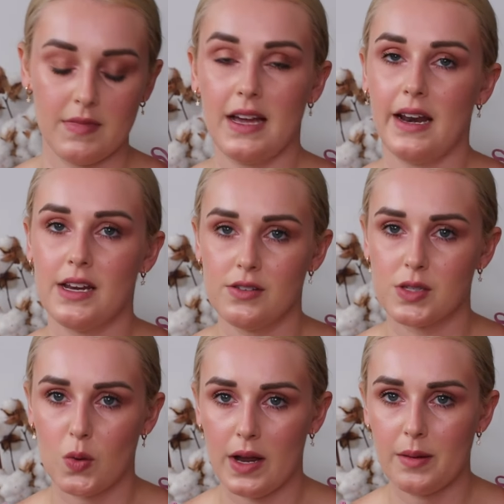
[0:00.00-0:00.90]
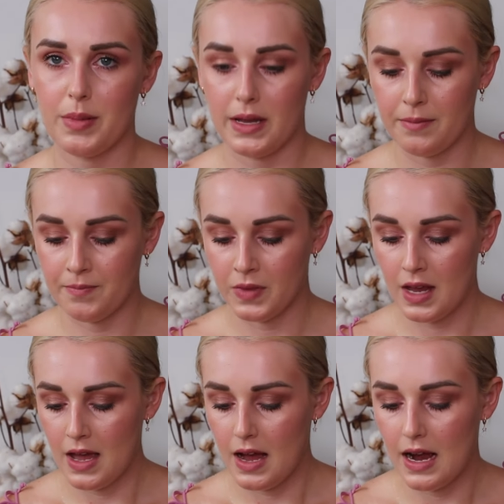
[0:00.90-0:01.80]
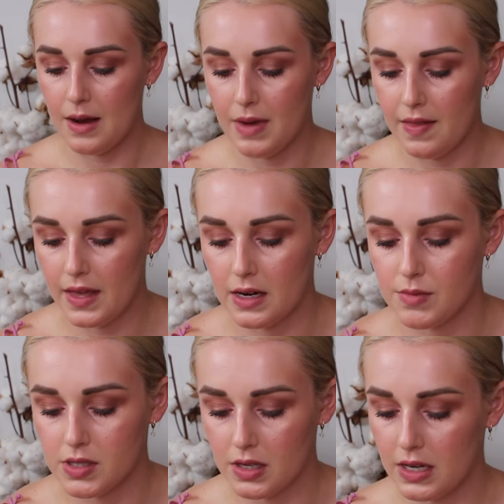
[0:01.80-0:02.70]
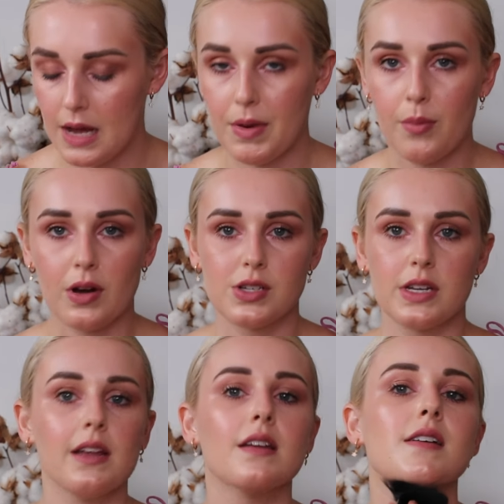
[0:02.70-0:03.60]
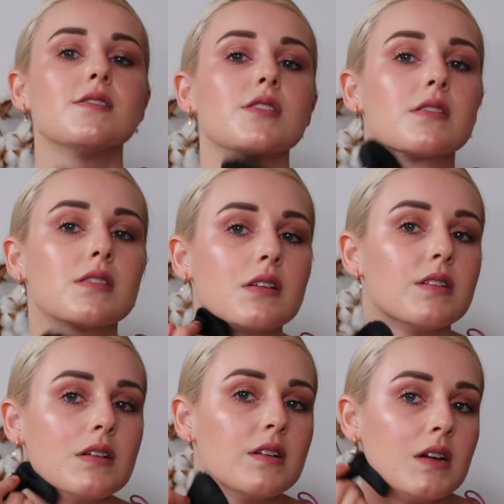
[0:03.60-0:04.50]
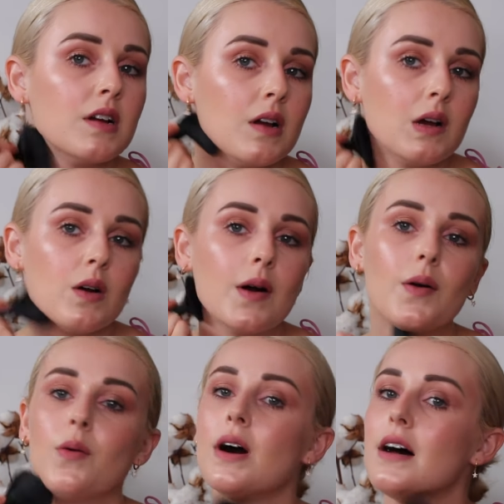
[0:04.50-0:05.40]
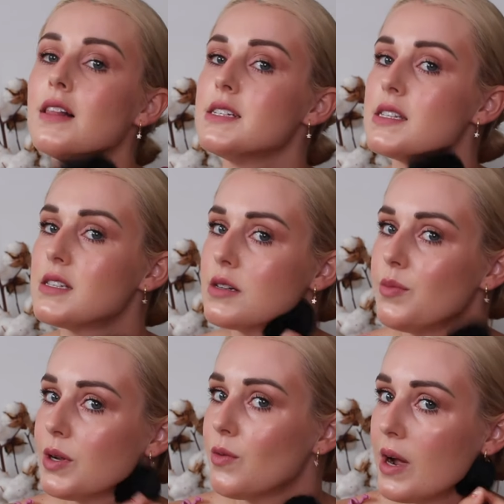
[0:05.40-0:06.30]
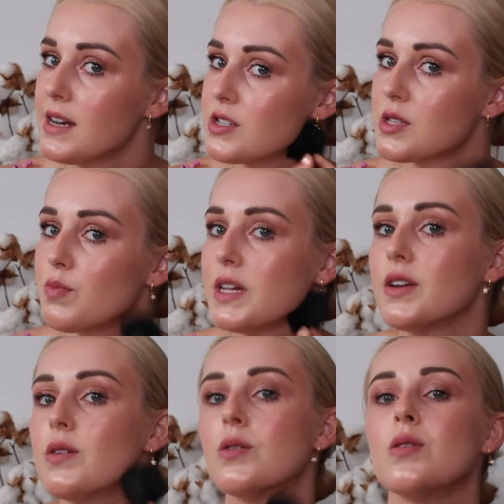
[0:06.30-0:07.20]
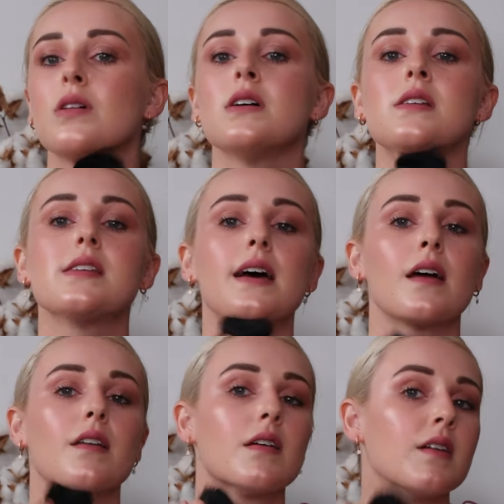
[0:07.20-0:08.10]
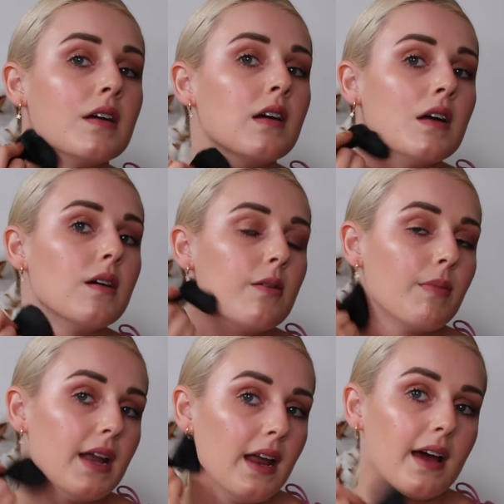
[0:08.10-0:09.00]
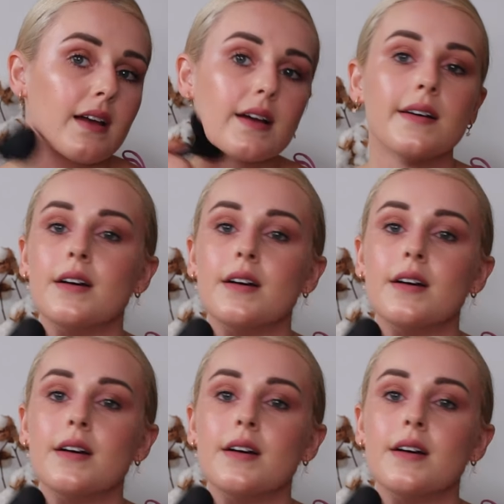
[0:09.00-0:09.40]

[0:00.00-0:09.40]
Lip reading: And I use quite a bit. And then I'm just gonna get my brush again and just, while it's still a bit wet, just blend it all down my neck.